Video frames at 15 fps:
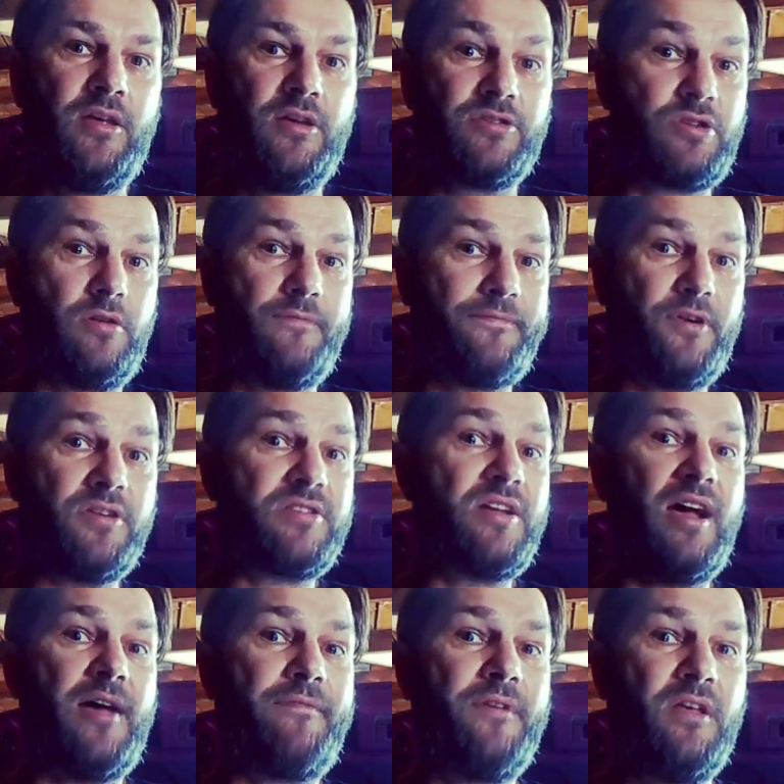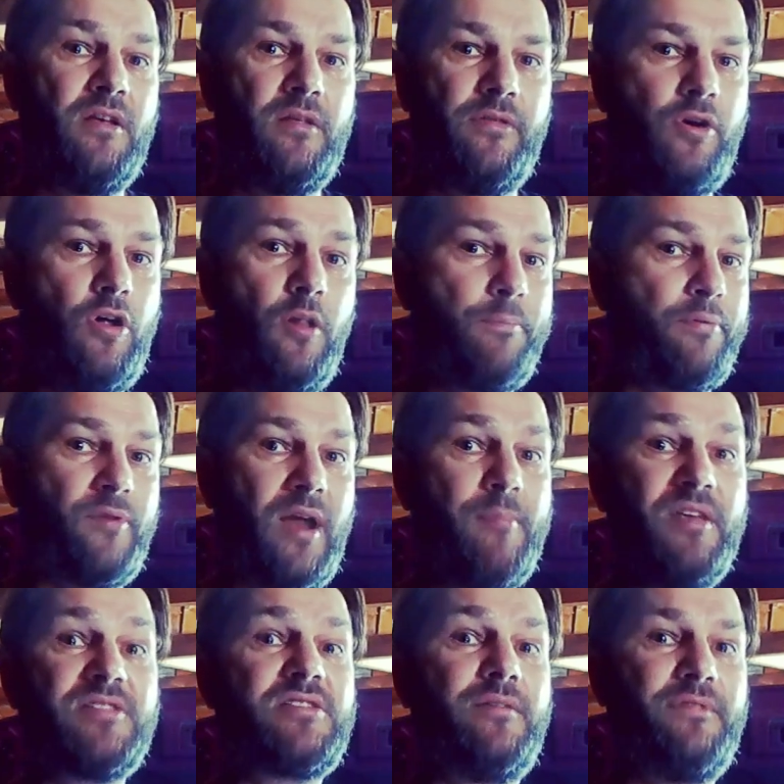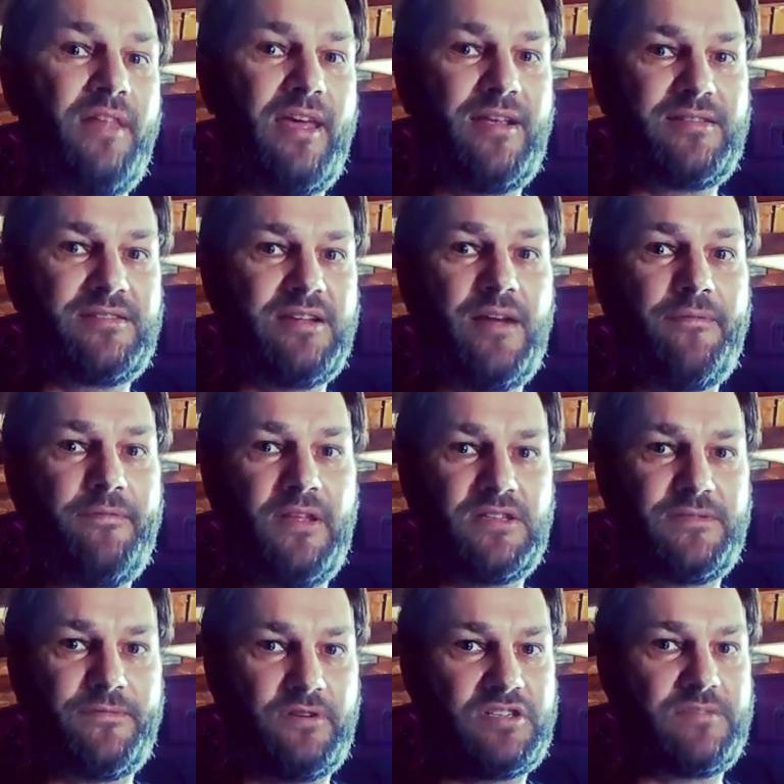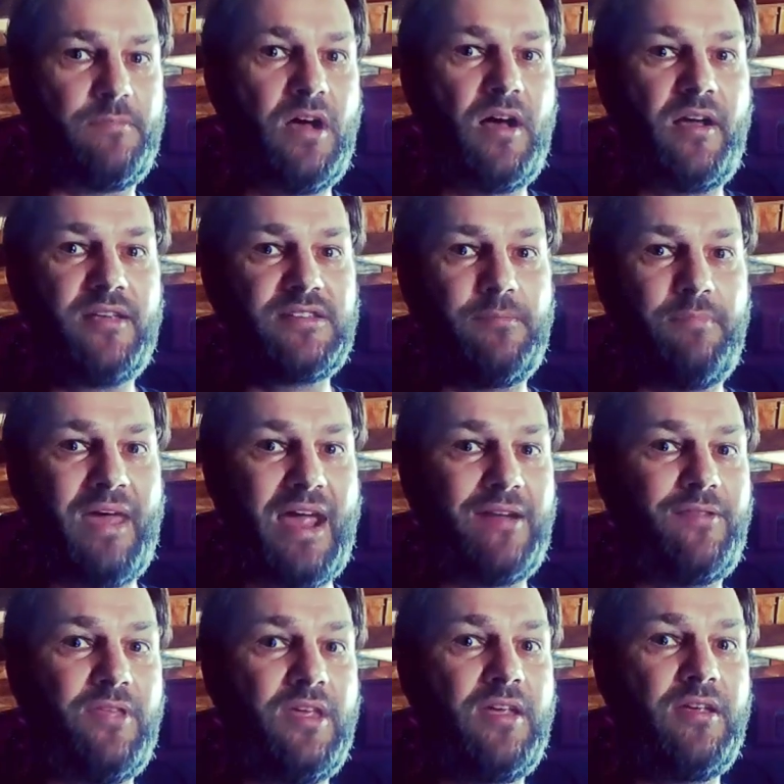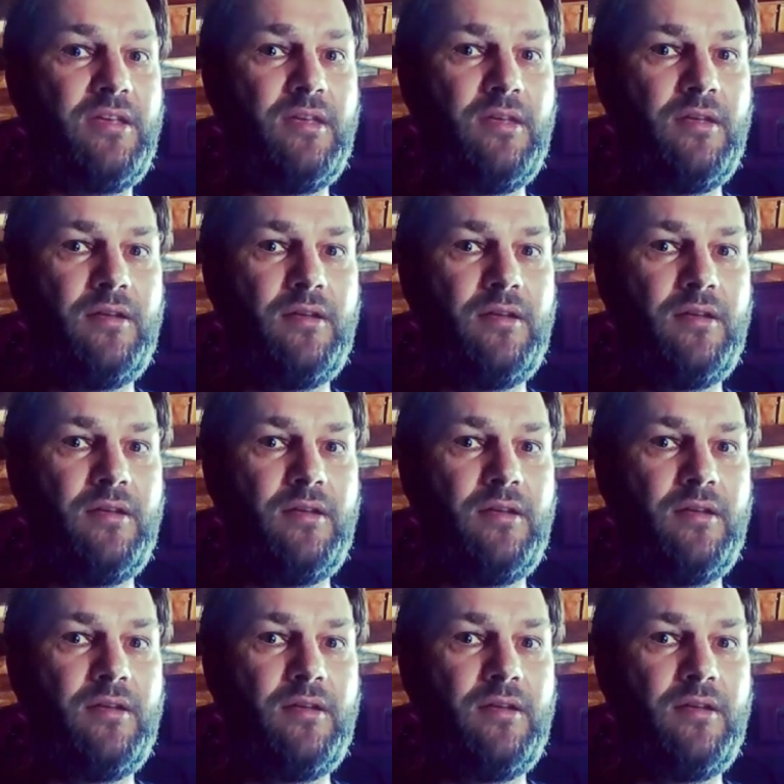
So first off, the whole premise of like stuff that's for smog is a bad thing